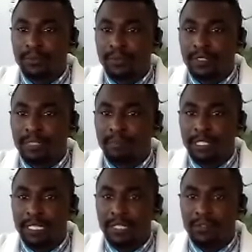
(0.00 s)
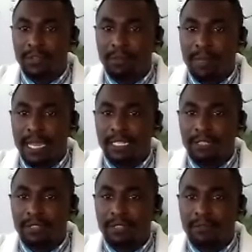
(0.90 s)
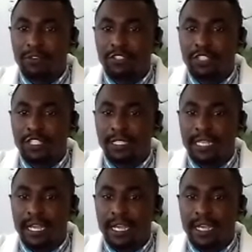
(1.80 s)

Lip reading: the pictures of the plants which I have not seen here.